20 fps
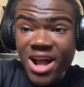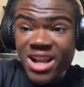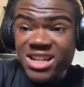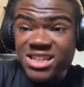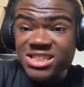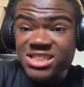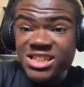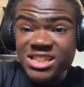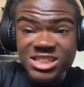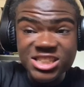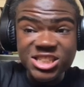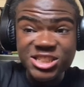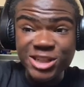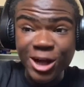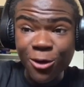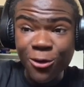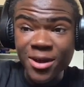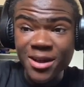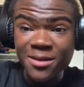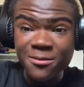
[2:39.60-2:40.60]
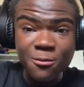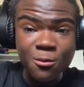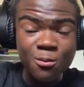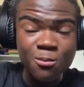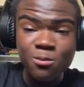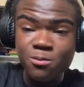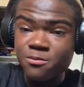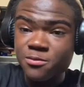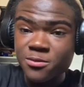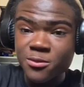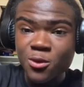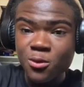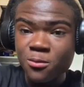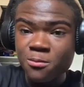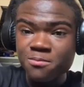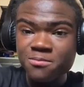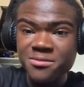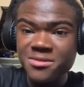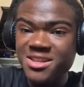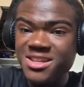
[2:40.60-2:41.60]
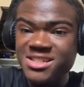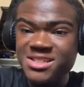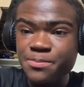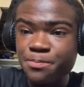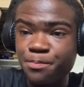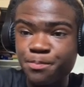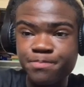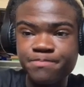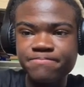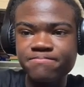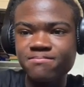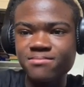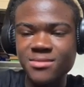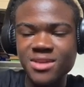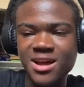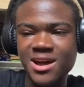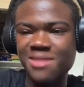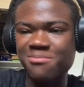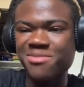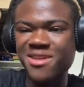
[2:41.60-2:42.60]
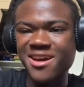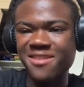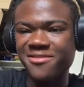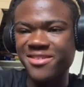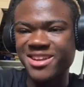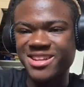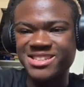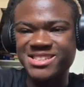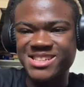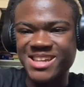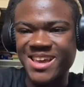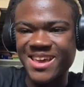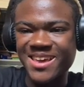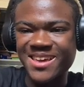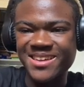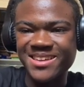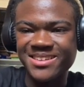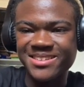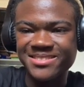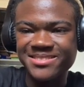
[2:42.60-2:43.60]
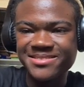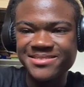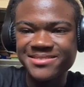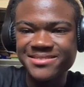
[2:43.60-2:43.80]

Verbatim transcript: is this showing? This... I'm not even gonna say it.